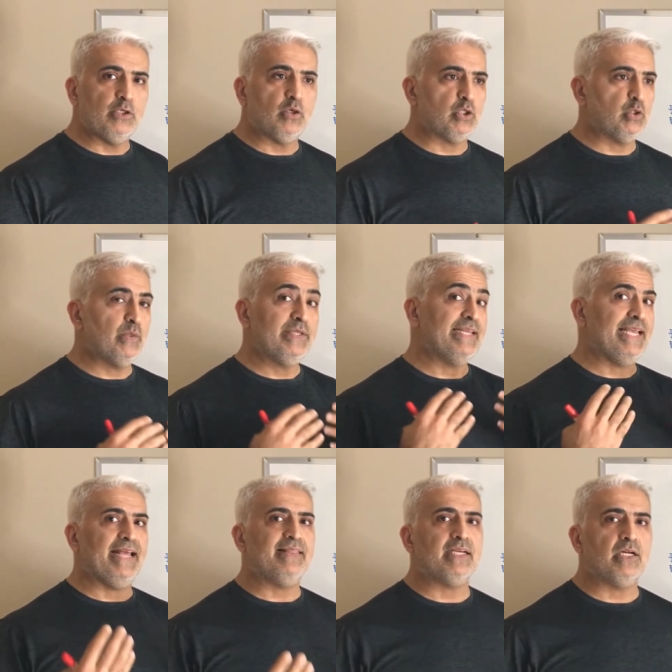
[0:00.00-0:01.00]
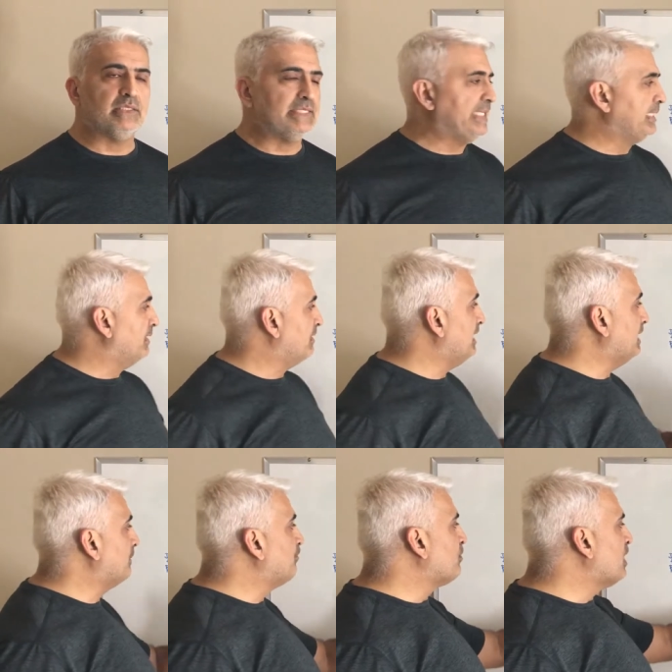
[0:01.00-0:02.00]
you are doing the ethical thing,
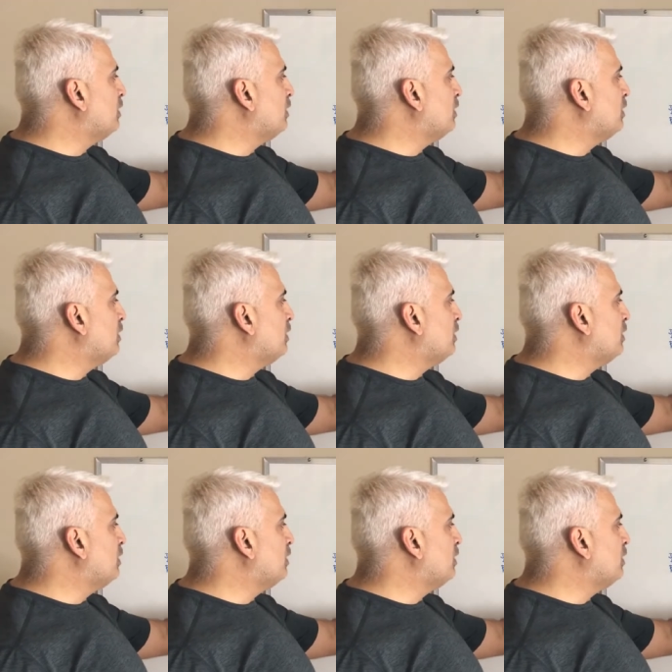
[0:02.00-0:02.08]
thing.